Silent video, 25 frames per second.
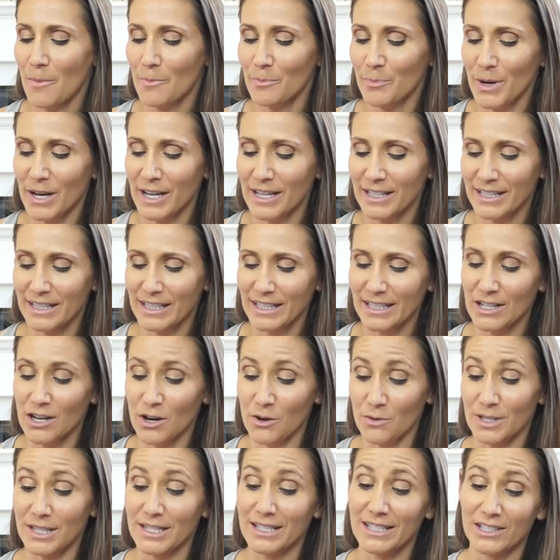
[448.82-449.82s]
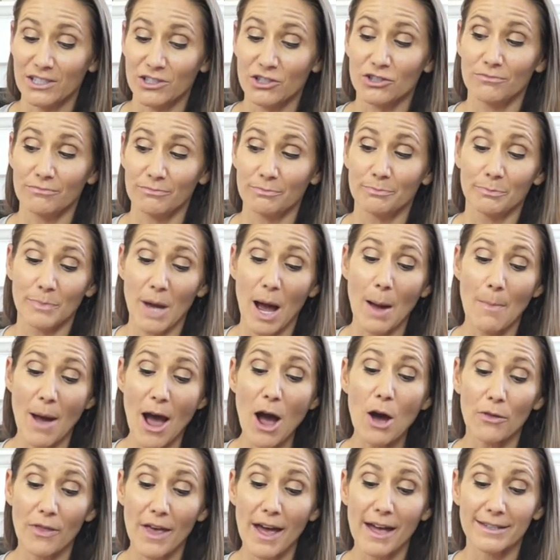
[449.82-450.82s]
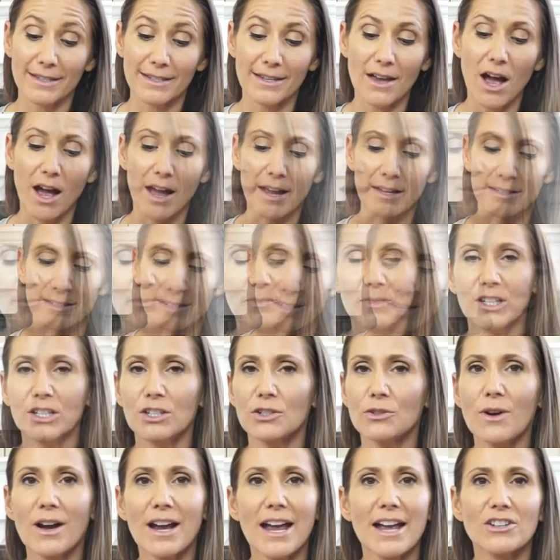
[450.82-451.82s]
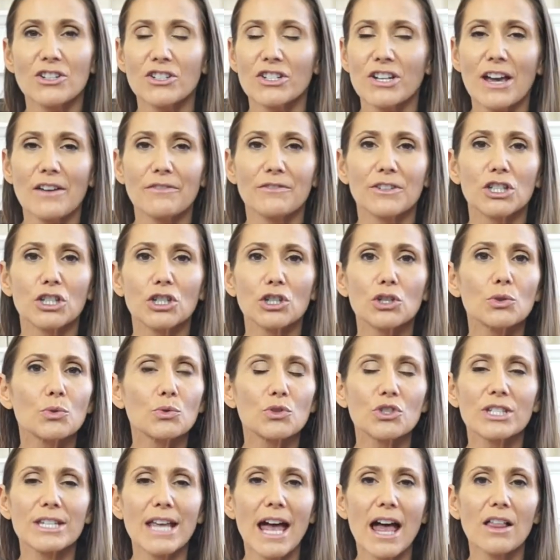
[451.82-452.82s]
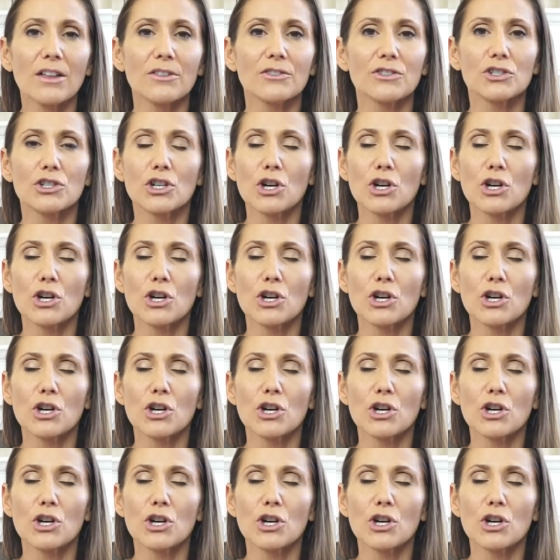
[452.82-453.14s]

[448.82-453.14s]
But you know, it's about that size. You know, I just have huge salads.